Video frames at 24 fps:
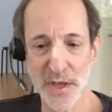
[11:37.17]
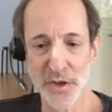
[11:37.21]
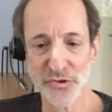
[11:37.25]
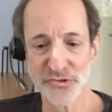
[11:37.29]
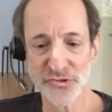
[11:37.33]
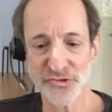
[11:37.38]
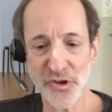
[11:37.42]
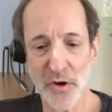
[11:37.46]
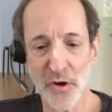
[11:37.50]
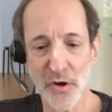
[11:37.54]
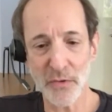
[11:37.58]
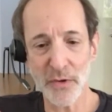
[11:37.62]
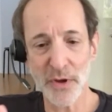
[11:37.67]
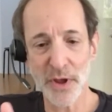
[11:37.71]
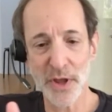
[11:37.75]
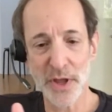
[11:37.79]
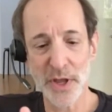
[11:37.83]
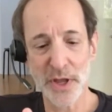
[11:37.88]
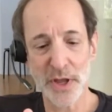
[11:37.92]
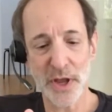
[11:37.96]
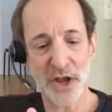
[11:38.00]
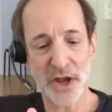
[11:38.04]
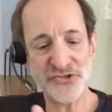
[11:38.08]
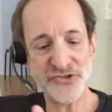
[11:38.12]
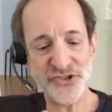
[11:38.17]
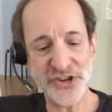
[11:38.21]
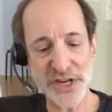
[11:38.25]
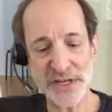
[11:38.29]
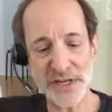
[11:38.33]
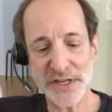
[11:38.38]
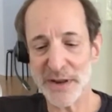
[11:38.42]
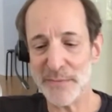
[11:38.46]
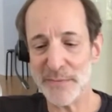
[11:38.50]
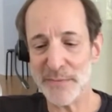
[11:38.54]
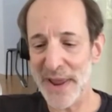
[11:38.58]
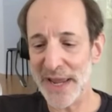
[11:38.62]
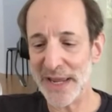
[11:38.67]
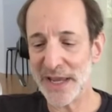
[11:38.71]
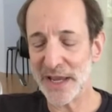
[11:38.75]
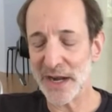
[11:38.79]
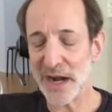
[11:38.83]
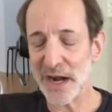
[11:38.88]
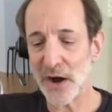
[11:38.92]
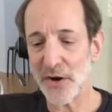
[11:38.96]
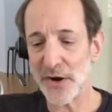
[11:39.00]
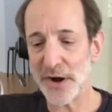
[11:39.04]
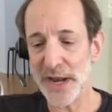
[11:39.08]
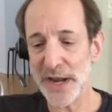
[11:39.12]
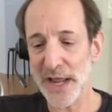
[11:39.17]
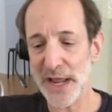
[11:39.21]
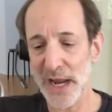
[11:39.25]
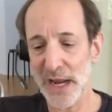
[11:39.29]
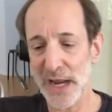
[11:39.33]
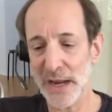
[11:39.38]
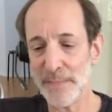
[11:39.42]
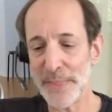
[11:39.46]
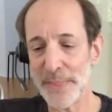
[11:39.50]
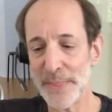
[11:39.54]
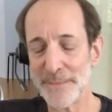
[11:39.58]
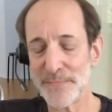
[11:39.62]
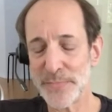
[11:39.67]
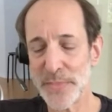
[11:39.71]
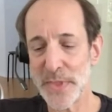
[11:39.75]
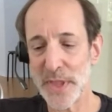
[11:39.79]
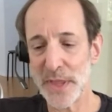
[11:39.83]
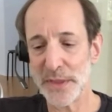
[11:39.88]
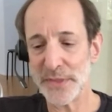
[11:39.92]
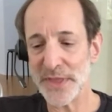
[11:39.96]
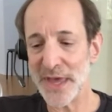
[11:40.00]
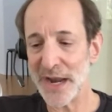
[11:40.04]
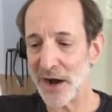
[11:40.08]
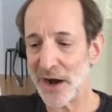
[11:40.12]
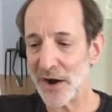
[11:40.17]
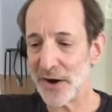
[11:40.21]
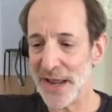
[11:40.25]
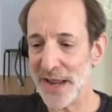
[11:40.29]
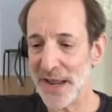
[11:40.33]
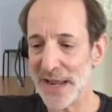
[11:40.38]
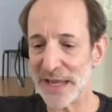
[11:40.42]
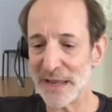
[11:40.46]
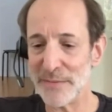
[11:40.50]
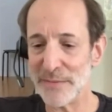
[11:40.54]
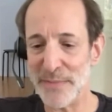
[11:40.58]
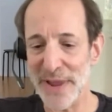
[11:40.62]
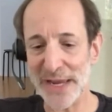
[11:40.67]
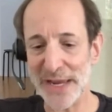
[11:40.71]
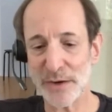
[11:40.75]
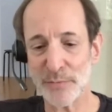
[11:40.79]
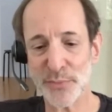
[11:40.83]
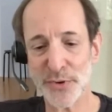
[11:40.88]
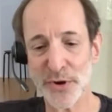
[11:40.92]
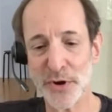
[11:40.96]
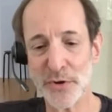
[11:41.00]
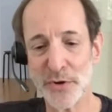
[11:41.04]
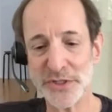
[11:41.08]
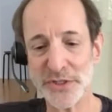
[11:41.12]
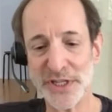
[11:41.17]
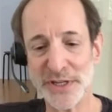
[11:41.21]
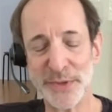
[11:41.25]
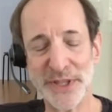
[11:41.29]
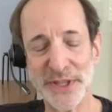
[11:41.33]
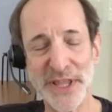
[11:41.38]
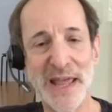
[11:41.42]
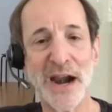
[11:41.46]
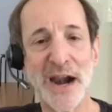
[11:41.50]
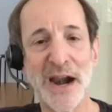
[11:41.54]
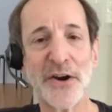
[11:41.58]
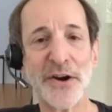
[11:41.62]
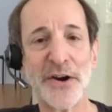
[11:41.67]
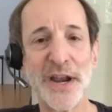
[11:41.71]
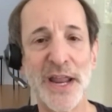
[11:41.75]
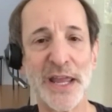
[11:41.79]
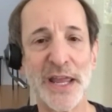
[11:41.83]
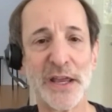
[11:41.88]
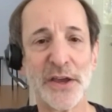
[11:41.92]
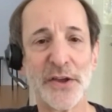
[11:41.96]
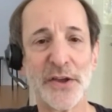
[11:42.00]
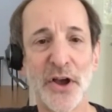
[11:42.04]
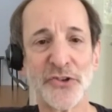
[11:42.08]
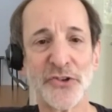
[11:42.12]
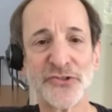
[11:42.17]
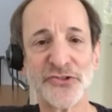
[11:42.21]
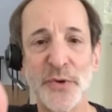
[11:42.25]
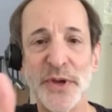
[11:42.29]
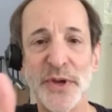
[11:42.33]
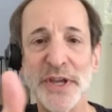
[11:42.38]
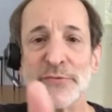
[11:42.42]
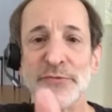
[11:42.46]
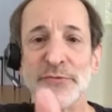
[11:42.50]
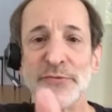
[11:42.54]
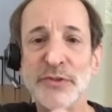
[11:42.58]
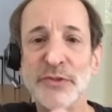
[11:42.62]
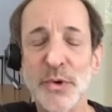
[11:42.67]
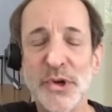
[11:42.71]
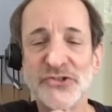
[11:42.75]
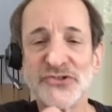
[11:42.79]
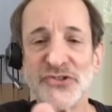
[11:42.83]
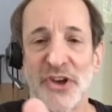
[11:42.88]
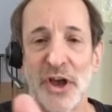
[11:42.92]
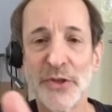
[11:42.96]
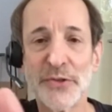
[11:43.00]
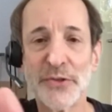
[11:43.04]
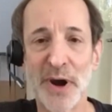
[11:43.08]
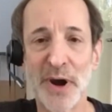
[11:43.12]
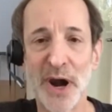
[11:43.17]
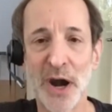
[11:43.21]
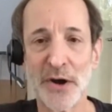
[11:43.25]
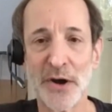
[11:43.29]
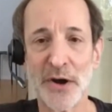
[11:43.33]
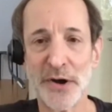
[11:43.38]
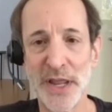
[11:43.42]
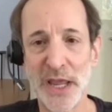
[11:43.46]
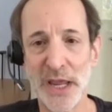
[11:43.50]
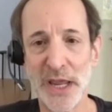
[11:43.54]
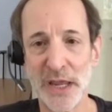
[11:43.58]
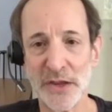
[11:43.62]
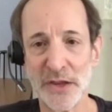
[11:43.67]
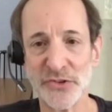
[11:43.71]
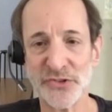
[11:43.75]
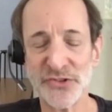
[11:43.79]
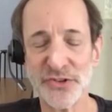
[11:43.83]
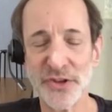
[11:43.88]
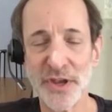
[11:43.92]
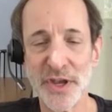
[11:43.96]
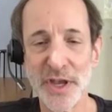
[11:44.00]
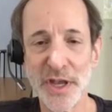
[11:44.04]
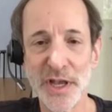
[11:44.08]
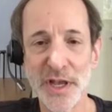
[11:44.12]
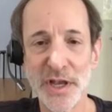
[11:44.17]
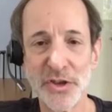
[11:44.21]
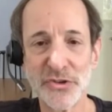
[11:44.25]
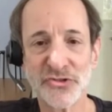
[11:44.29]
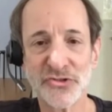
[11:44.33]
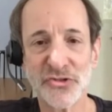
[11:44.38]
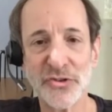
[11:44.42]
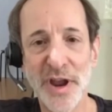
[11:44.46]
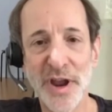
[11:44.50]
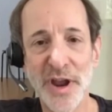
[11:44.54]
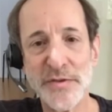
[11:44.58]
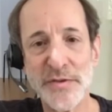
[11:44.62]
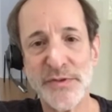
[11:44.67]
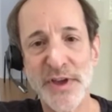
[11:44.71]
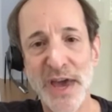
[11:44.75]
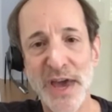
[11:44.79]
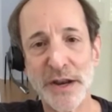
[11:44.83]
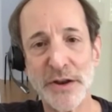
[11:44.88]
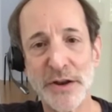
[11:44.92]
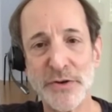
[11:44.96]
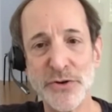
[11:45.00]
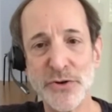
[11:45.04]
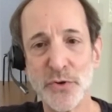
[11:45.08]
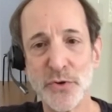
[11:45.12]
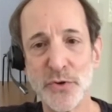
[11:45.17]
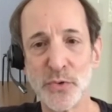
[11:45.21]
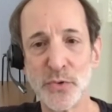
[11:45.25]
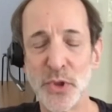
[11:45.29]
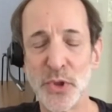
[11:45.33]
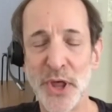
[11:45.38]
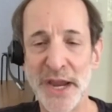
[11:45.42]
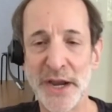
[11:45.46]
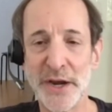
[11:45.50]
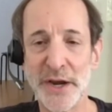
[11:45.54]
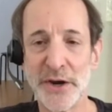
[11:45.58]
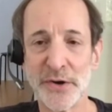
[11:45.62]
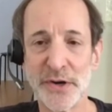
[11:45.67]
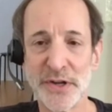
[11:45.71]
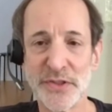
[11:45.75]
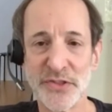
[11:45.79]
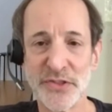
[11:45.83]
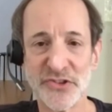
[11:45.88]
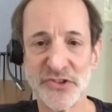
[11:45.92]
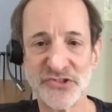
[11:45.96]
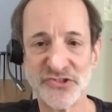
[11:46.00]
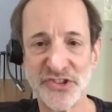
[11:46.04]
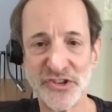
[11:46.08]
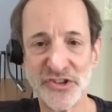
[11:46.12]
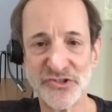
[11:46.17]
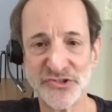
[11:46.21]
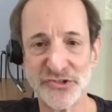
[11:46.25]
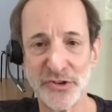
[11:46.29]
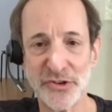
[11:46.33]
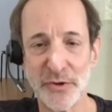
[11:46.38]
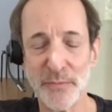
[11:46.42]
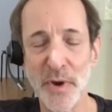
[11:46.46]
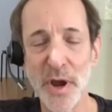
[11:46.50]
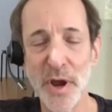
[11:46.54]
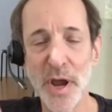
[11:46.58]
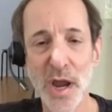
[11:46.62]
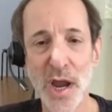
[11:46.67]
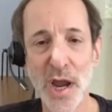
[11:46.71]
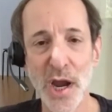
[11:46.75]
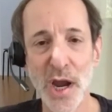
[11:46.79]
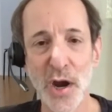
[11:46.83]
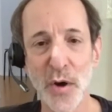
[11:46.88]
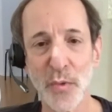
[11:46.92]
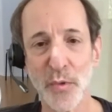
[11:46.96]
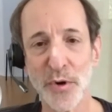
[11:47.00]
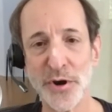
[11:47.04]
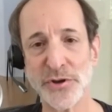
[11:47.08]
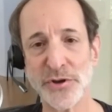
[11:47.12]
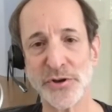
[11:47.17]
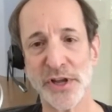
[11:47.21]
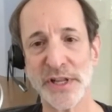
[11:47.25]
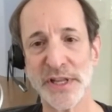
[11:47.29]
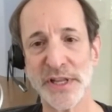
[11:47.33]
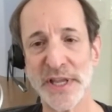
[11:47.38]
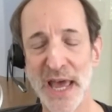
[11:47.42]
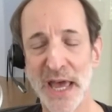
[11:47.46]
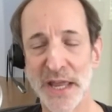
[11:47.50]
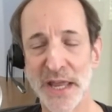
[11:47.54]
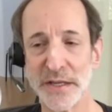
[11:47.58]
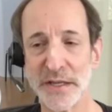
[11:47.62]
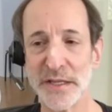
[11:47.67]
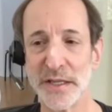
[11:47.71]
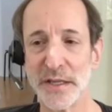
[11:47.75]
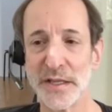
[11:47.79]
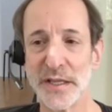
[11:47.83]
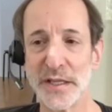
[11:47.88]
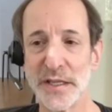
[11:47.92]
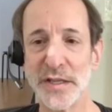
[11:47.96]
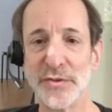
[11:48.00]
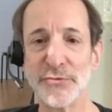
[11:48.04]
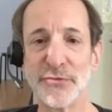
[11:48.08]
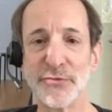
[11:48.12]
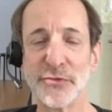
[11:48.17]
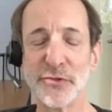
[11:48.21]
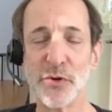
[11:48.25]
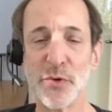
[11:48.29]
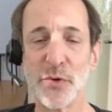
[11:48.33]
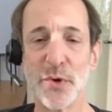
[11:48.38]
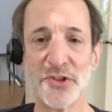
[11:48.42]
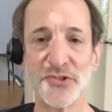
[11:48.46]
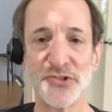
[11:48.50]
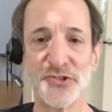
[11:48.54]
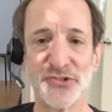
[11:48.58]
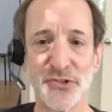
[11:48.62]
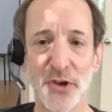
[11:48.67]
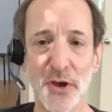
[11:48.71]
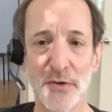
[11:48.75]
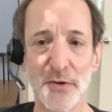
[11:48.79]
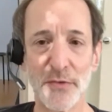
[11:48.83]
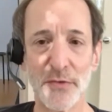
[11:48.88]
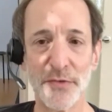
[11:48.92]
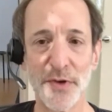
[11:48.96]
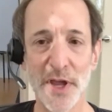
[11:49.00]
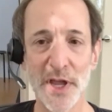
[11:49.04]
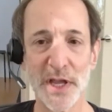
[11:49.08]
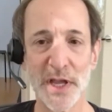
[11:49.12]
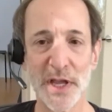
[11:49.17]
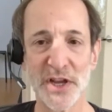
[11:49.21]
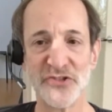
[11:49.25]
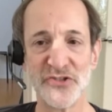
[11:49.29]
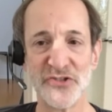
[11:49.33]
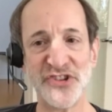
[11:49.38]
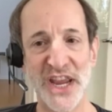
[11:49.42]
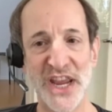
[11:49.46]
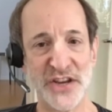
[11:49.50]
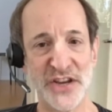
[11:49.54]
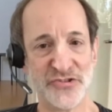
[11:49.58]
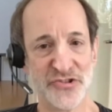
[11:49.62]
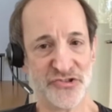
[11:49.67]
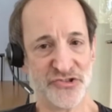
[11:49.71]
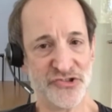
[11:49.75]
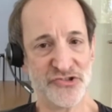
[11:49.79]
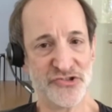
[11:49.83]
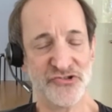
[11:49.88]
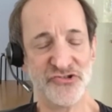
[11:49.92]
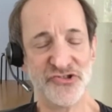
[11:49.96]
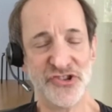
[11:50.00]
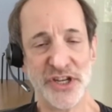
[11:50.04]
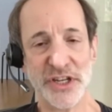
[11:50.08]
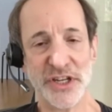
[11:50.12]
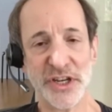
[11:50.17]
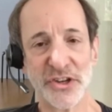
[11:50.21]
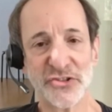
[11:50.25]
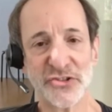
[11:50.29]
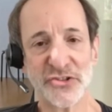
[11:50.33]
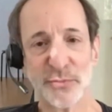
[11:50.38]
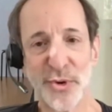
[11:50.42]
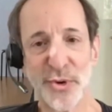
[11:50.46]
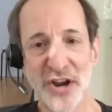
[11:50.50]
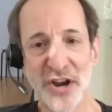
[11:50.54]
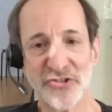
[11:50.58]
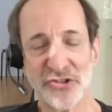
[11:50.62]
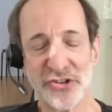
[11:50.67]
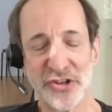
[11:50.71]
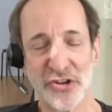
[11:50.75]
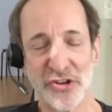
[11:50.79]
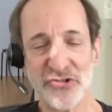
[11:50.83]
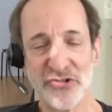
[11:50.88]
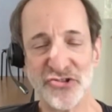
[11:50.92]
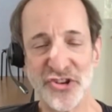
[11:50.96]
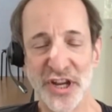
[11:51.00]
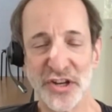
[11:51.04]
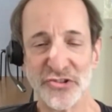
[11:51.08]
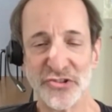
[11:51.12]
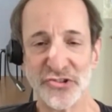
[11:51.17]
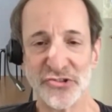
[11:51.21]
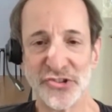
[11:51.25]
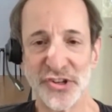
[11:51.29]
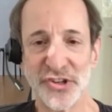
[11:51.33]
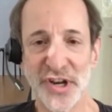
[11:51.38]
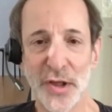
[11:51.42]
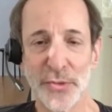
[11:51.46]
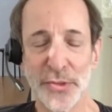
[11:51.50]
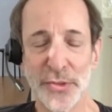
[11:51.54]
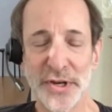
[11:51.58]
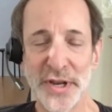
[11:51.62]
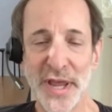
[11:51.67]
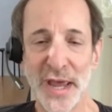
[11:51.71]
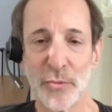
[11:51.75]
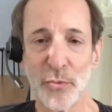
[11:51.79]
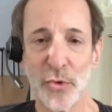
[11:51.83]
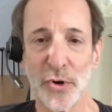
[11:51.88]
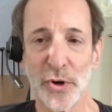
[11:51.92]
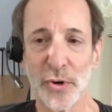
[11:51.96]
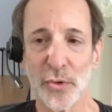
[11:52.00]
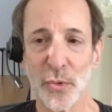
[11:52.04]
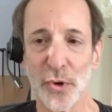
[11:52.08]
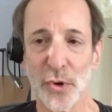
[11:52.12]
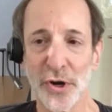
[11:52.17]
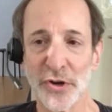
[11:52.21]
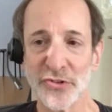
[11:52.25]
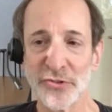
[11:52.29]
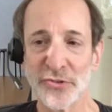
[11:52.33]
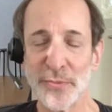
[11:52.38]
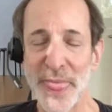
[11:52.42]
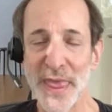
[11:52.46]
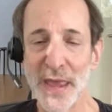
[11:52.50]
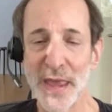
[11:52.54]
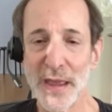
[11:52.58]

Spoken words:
So a gene can make an RNA, that RNA can make a protein, but that RNA can also influence other RNAs. So now you've got a new layer in the system where you can get influence of changes in gene expression and changes in how the network works.